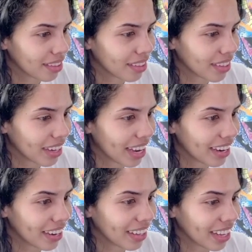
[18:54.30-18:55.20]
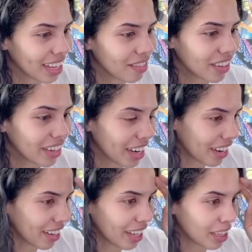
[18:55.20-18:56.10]
Her hair, like, even her
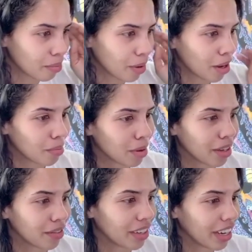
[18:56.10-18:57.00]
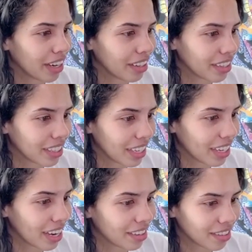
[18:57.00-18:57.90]
hair, like, the bottom part of her hair looks like
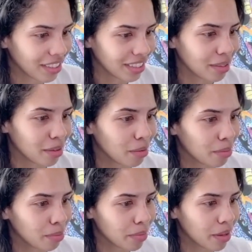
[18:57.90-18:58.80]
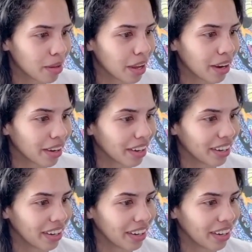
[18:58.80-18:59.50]
Kaido's hair.